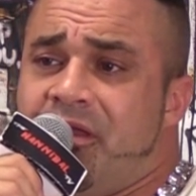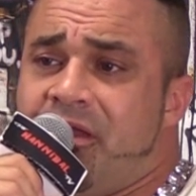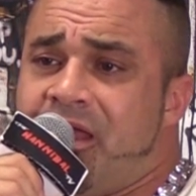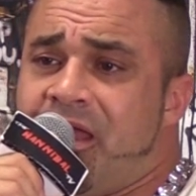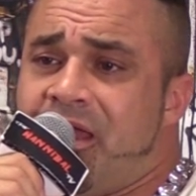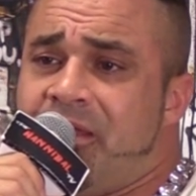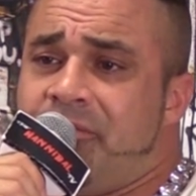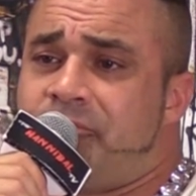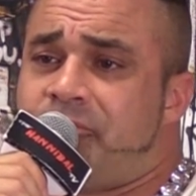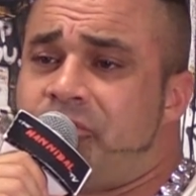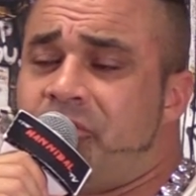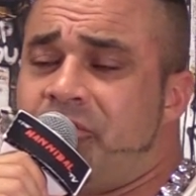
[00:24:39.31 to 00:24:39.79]

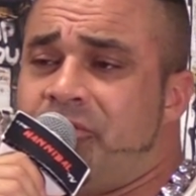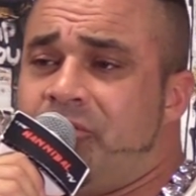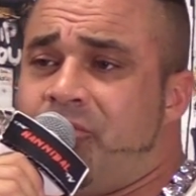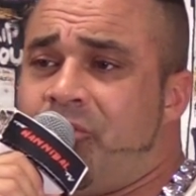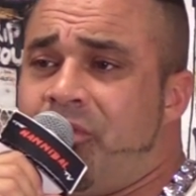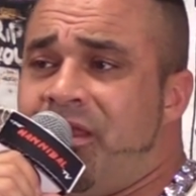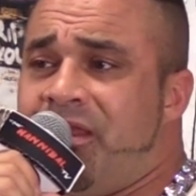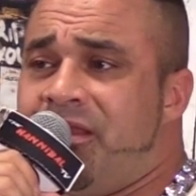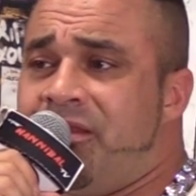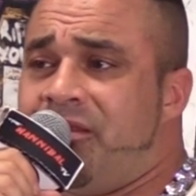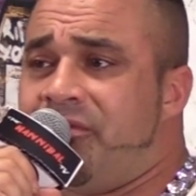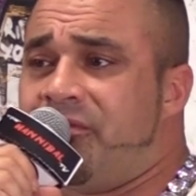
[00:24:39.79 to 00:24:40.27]
and putting
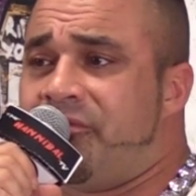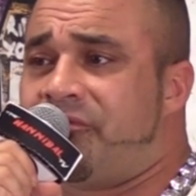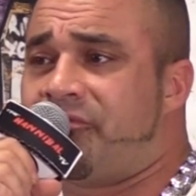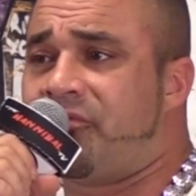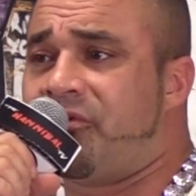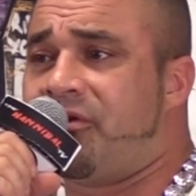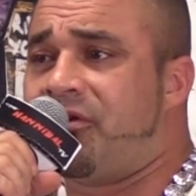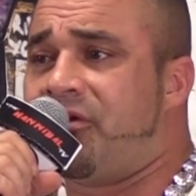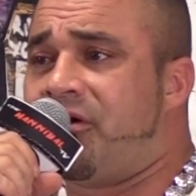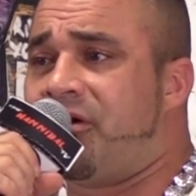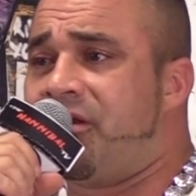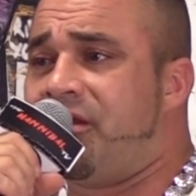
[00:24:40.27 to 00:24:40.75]
Wayne in the
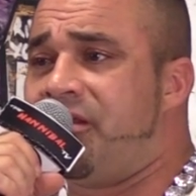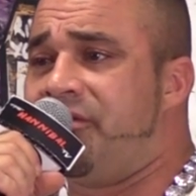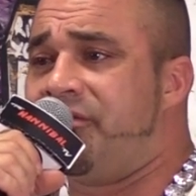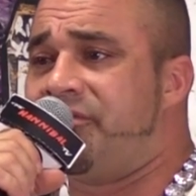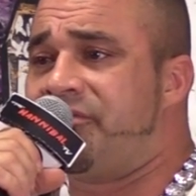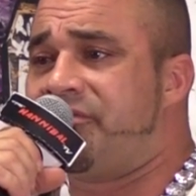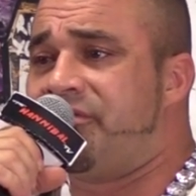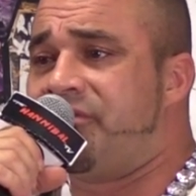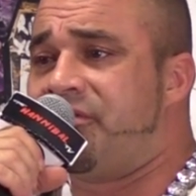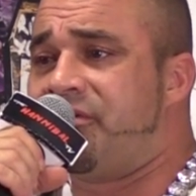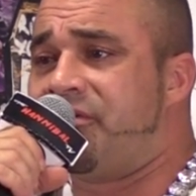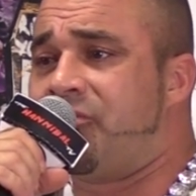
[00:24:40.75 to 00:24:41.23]
front
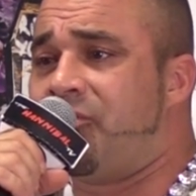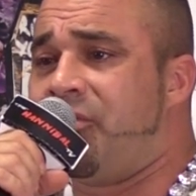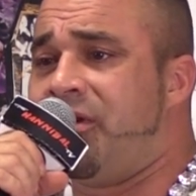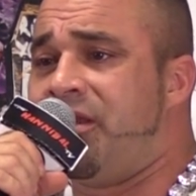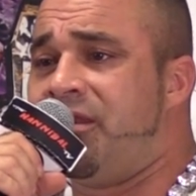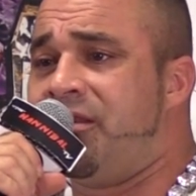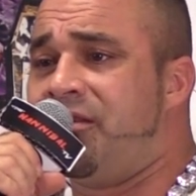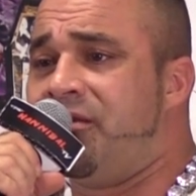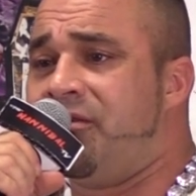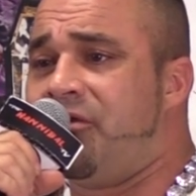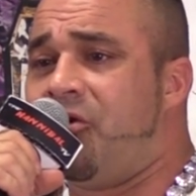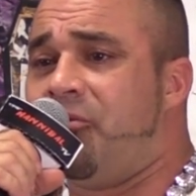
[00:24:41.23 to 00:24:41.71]
audience here.
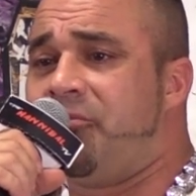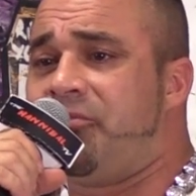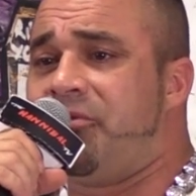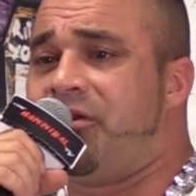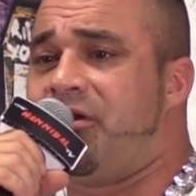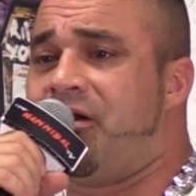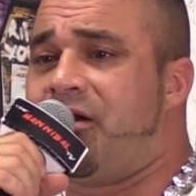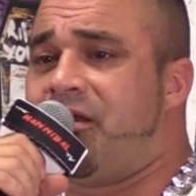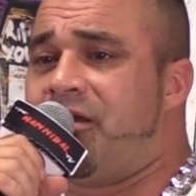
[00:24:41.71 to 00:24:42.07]
Wayne, go get